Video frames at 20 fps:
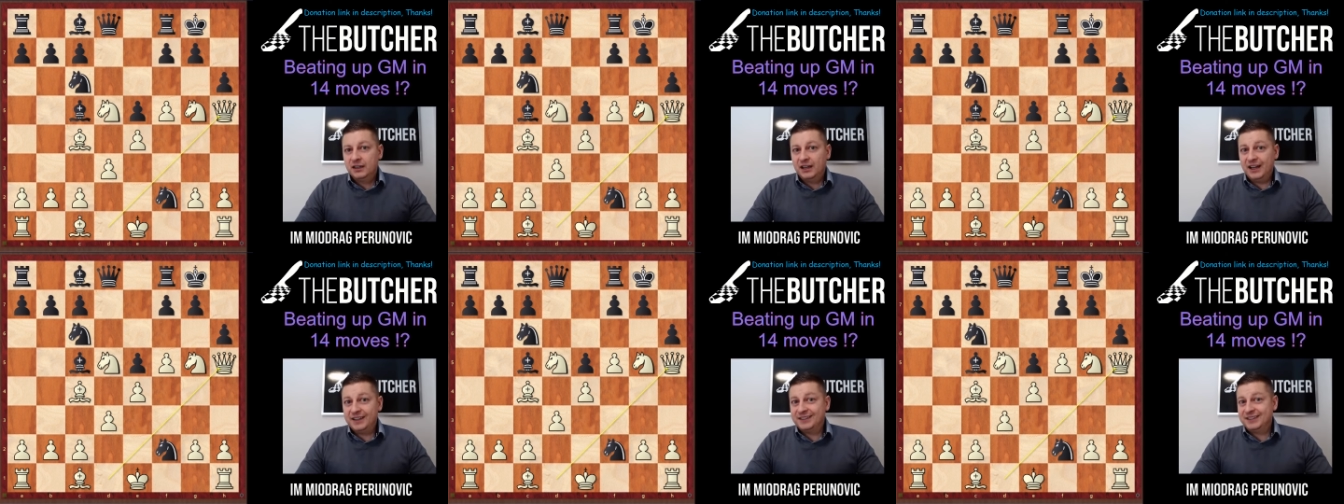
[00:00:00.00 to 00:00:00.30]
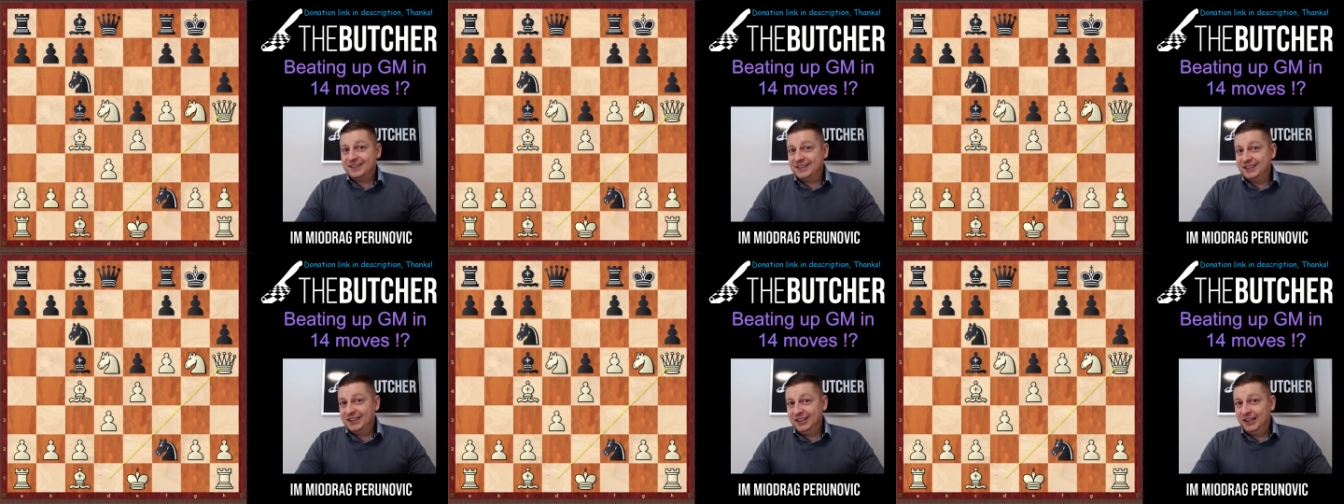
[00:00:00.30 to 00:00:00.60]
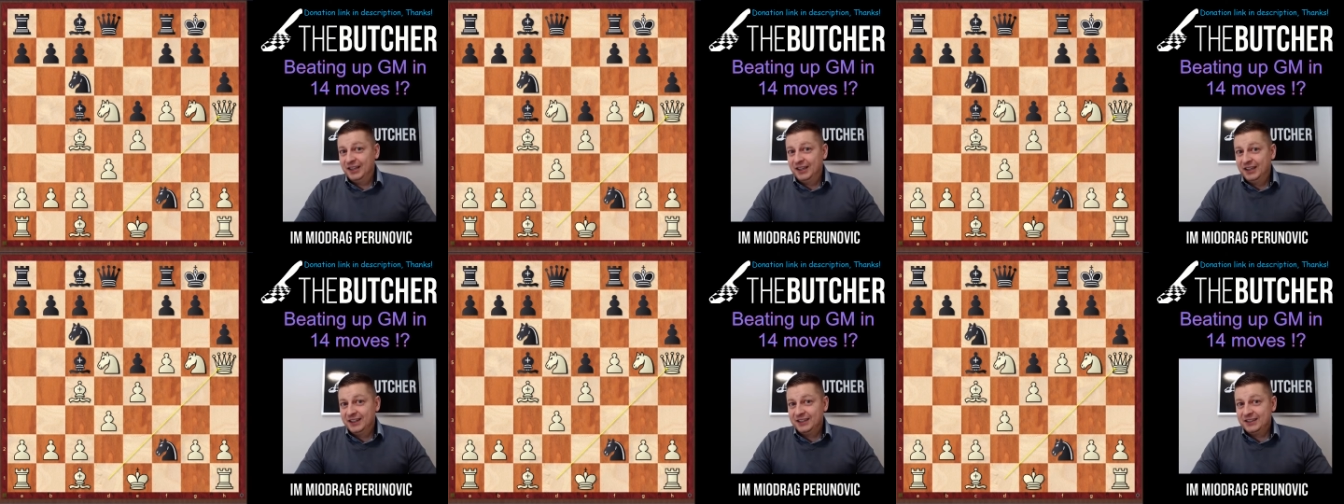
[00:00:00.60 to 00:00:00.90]
I
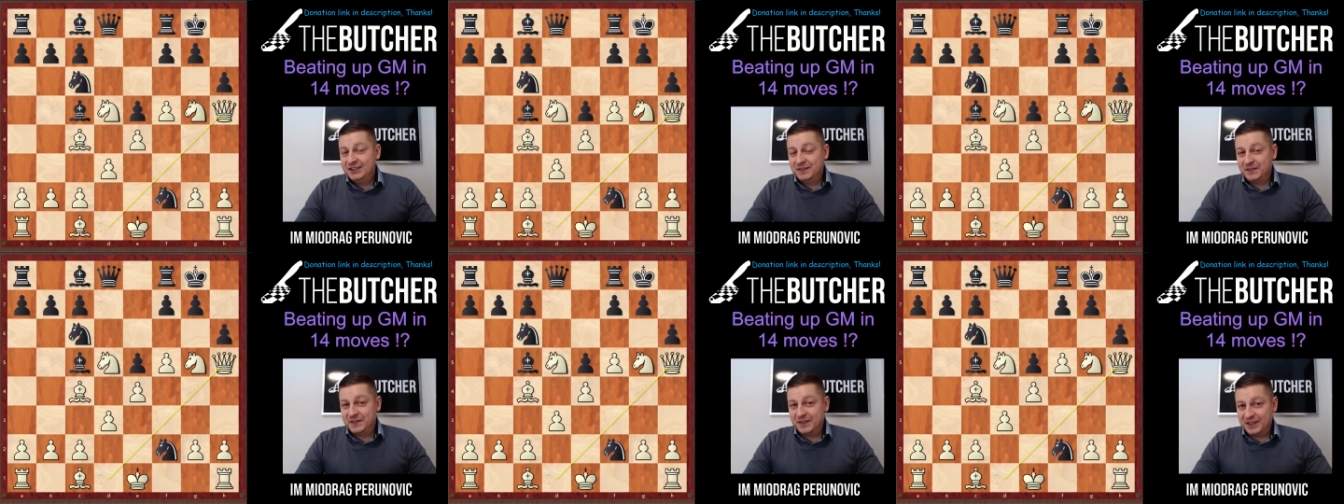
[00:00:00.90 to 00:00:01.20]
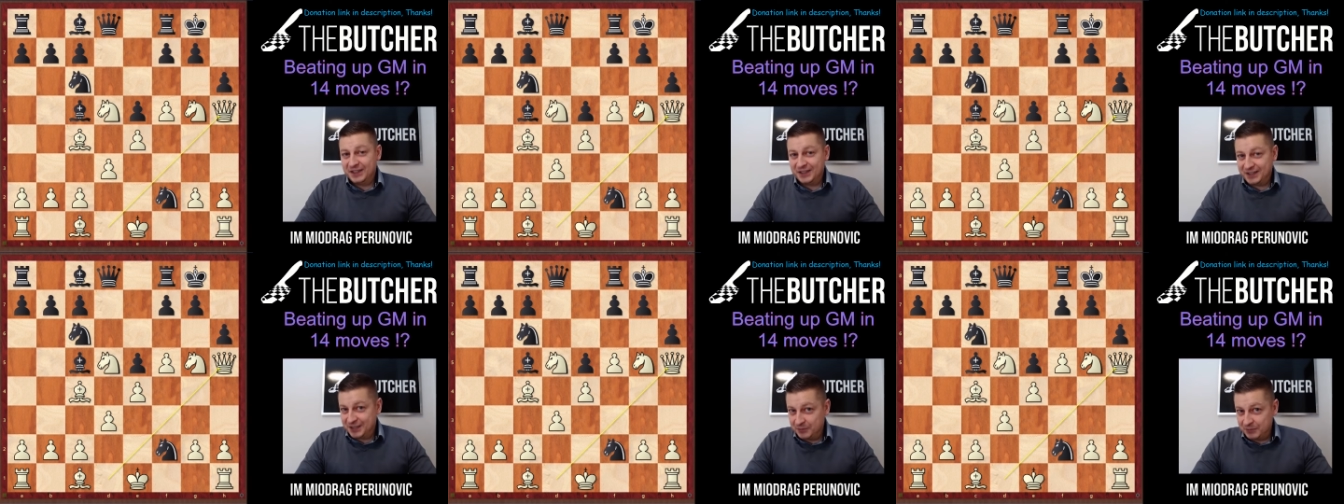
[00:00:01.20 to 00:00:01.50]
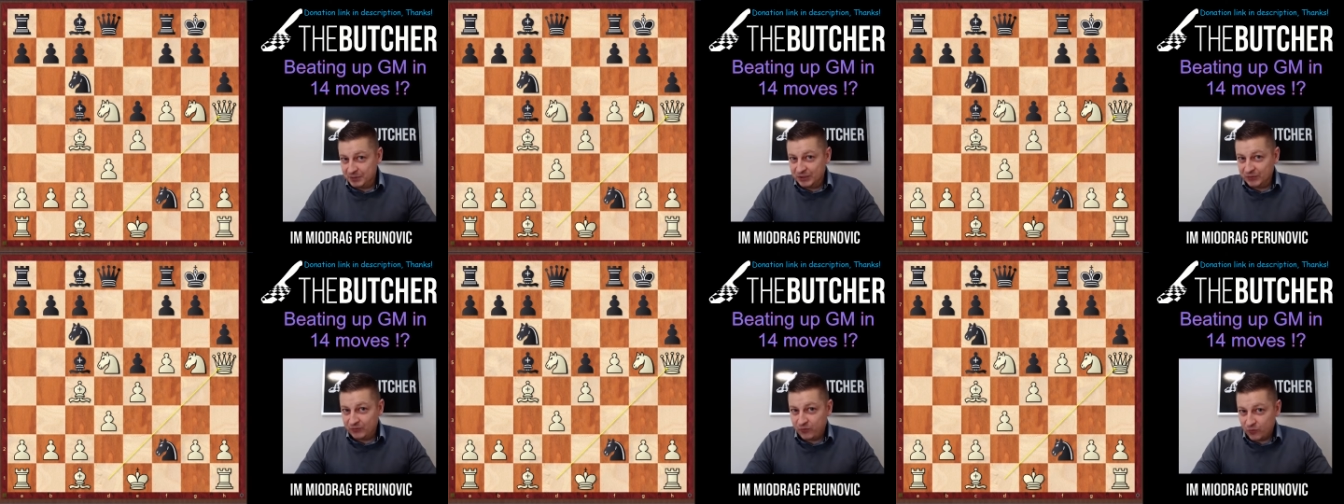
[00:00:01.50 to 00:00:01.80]
still defeated
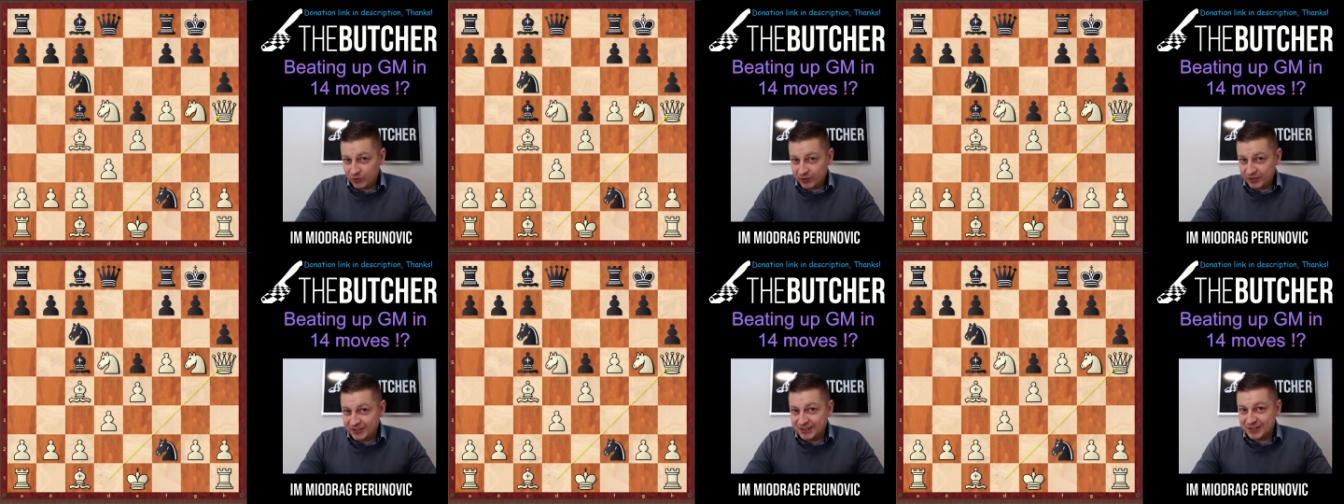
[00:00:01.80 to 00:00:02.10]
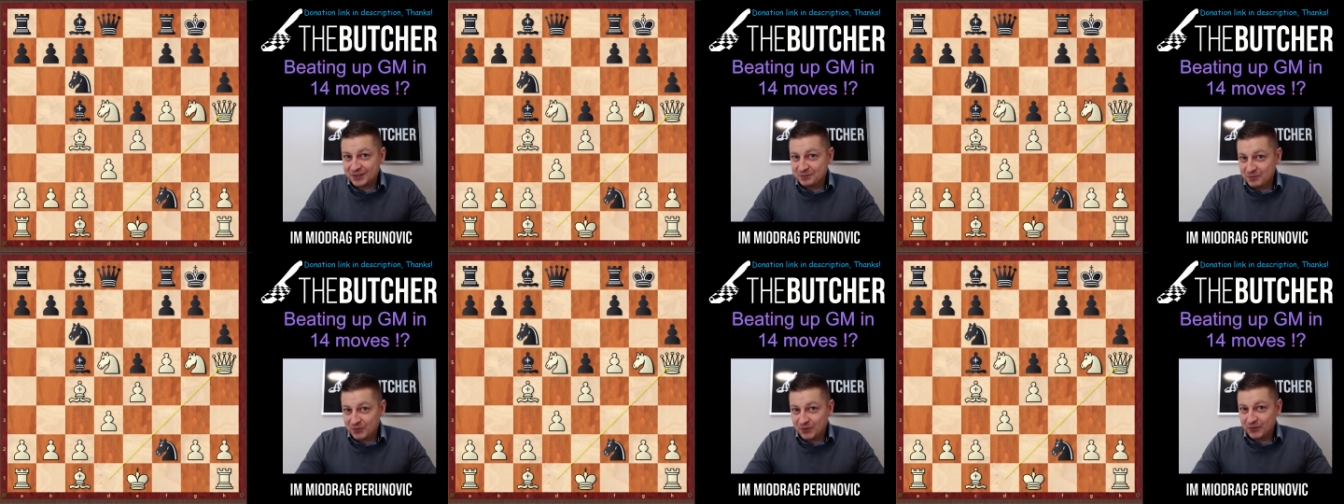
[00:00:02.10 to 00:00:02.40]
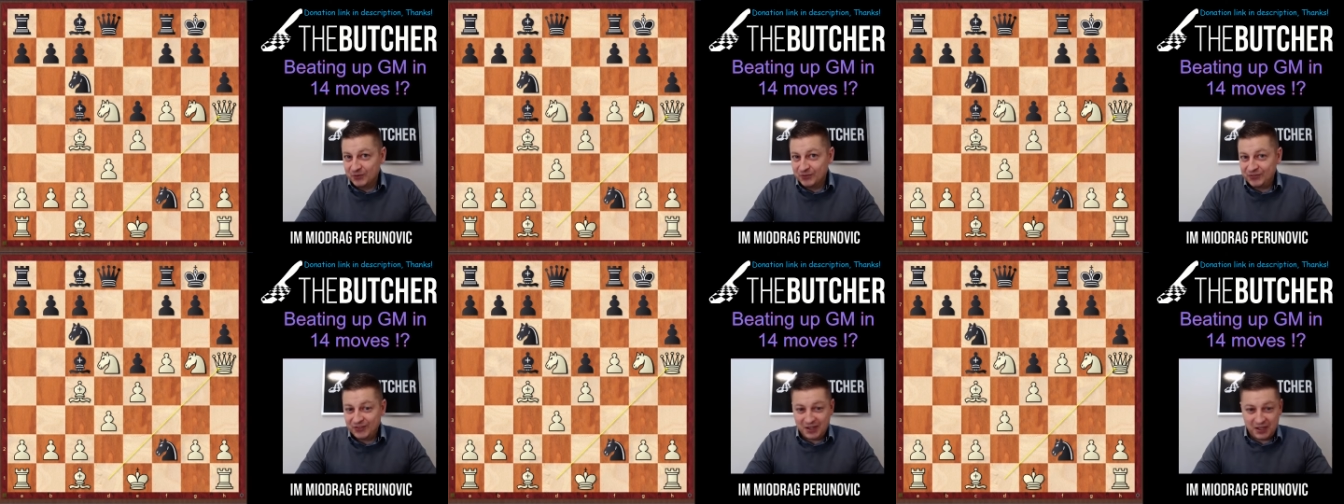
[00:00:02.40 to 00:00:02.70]
him in 14
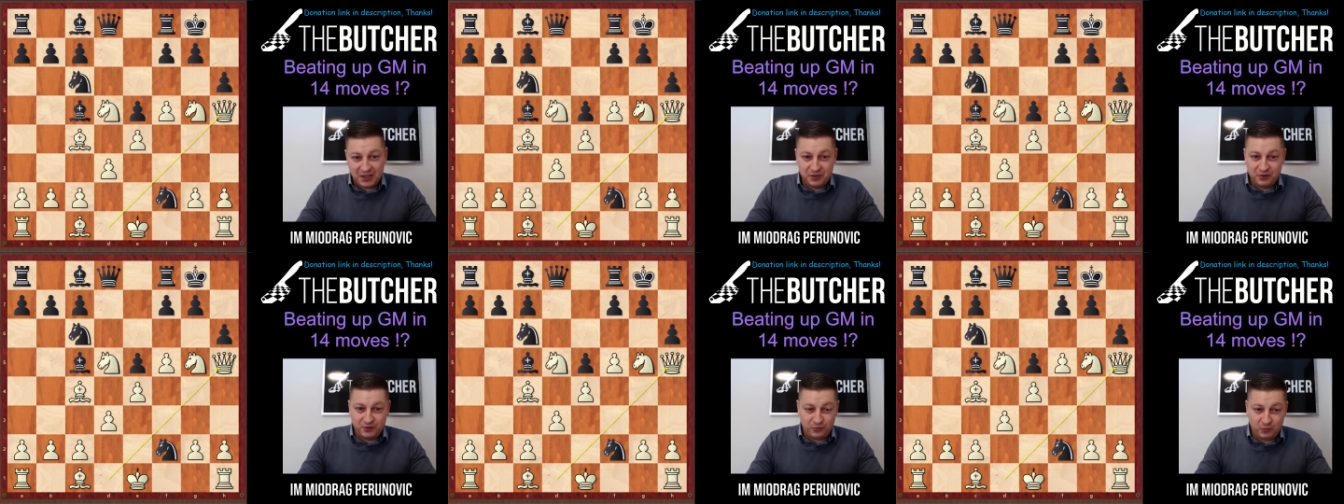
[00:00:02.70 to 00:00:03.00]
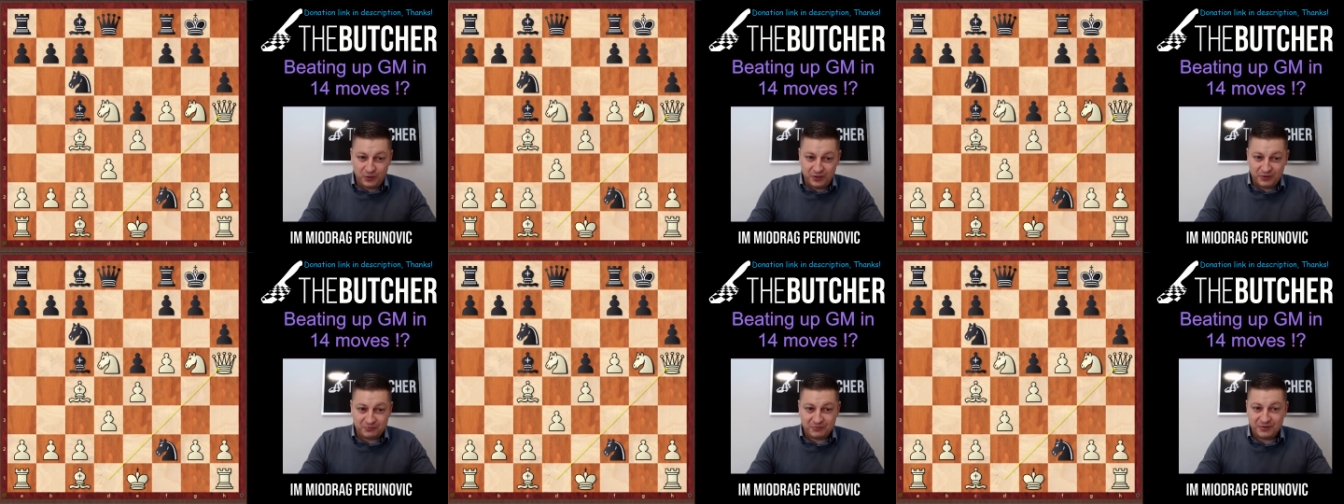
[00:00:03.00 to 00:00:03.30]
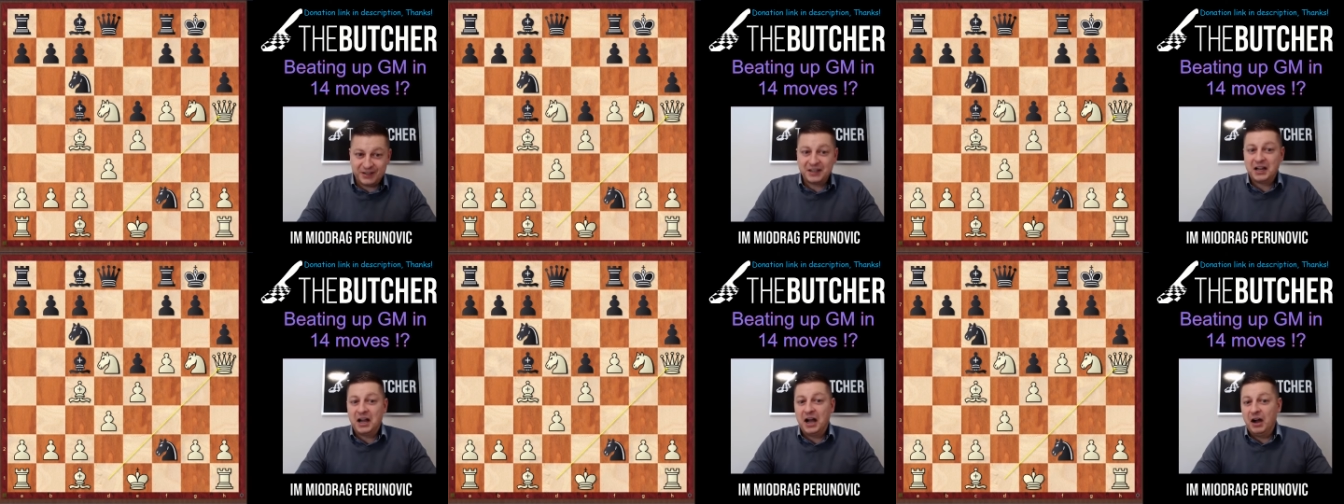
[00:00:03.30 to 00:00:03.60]
moves. And you're
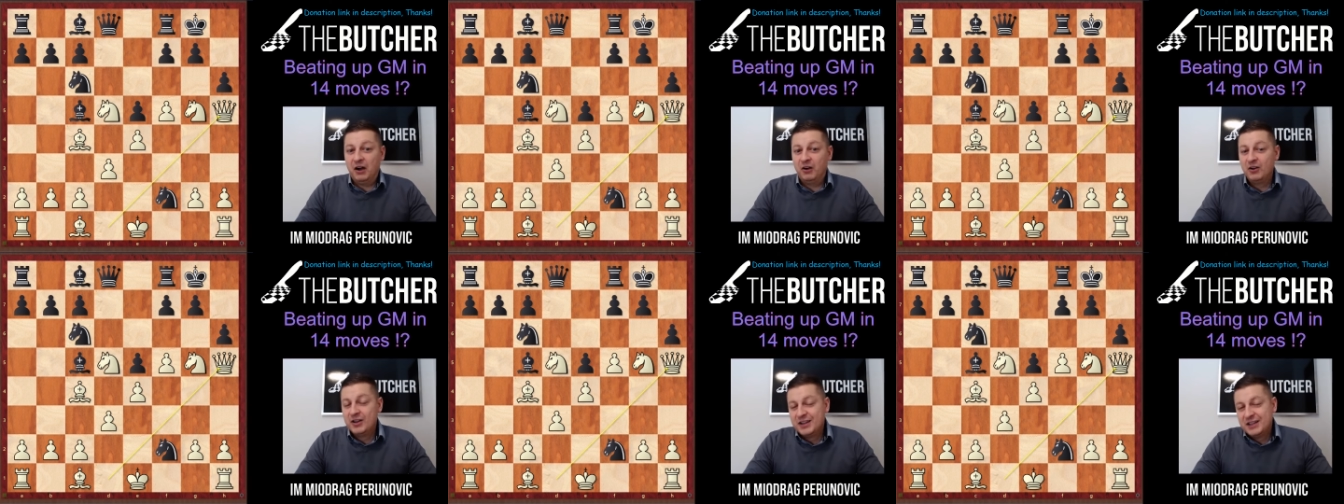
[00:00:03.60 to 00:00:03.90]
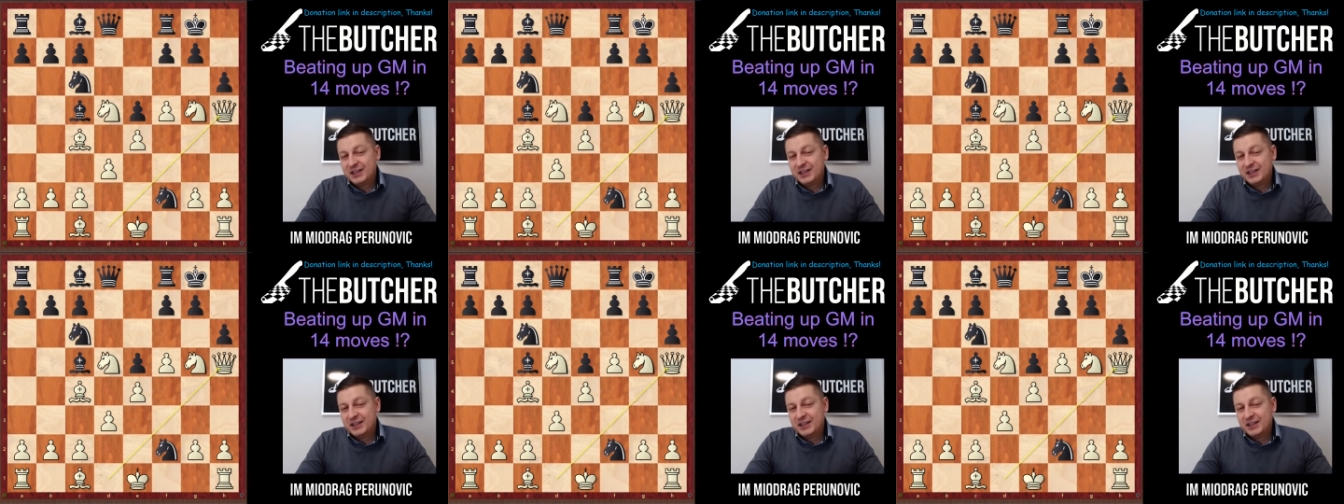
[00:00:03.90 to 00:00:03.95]
wondering how.